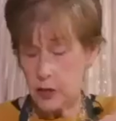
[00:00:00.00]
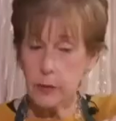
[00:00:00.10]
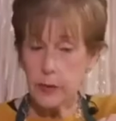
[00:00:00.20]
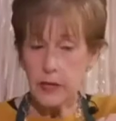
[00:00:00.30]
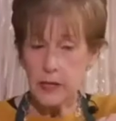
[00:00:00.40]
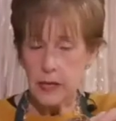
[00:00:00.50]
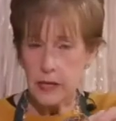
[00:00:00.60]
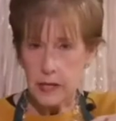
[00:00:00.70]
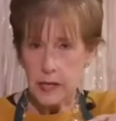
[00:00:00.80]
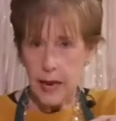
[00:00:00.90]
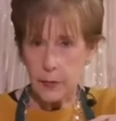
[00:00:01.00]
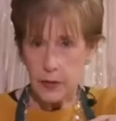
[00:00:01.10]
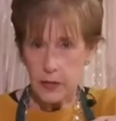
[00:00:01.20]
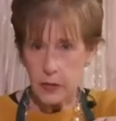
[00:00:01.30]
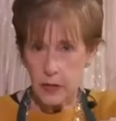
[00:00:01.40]
a ribbon, it's a
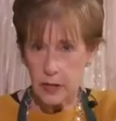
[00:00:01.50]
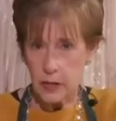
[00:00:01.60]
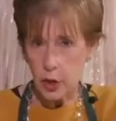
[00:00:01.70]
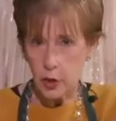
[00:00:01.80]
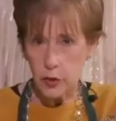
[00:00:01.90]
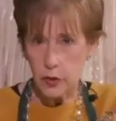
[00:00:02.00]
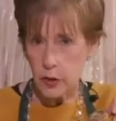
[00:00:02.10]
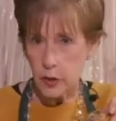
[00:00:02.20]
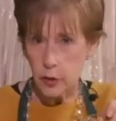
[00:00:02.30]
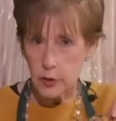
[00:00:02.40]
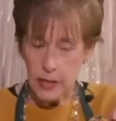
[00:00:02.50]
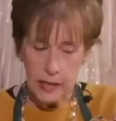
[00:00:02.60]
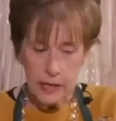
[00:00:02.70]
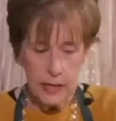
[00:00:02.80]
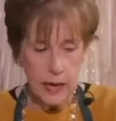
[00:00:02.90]
napkin. So that shows you that you can use
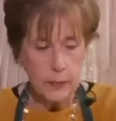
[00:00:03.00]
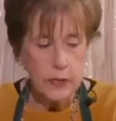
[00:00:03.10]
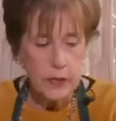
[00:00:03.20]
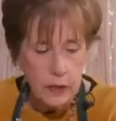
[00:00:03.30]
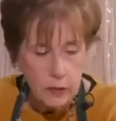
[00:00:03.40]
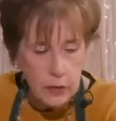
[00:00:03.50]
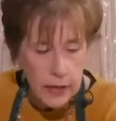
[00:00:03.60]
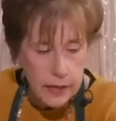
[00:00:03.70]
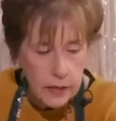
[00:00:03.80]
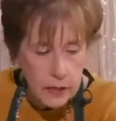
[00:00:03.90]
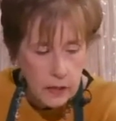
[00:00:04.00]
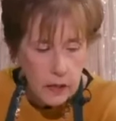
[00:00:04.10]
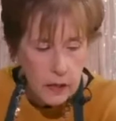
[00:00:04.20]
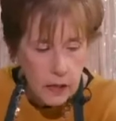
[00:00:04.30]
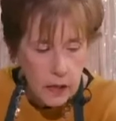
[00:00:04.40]
any napkin that you like
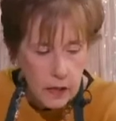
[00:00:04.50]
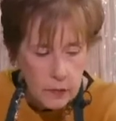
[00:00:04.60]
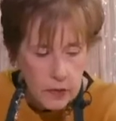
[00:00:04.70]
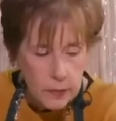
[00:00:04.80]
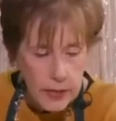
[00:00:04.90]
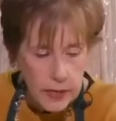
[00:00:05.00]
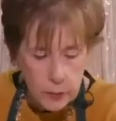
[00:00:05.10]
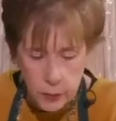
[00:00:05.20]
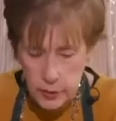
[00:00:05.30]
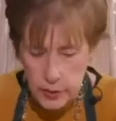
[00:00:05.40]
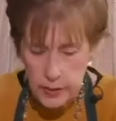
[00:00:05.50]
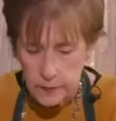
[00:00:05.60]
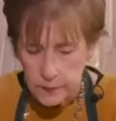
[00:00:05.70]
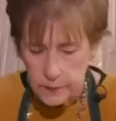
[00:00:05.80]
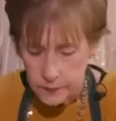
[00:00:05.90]
to make it pretty.
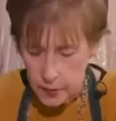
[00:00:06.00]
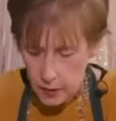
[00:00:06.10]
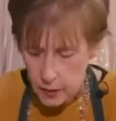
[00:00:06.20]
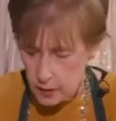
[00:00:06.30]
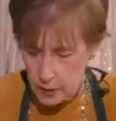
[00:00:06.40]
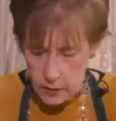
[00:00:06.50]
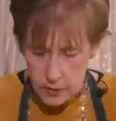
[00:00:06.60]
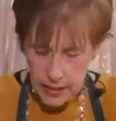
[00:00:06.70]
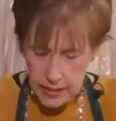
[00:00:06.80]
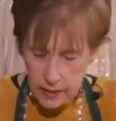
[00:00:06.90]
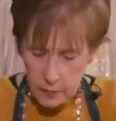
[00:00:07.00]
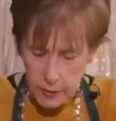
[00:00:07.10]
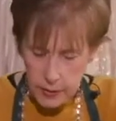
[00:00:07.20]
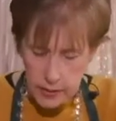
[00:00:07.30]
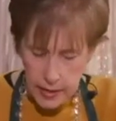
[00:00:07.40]
You take a
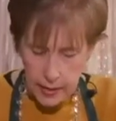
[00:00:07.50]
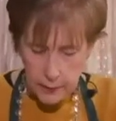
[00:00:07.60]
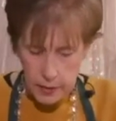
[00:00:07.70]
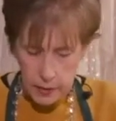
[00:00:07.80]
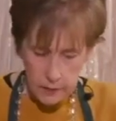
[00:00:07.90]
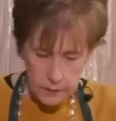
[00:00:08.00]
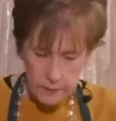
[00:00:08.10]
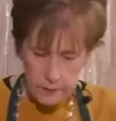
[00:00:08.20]
big napkin,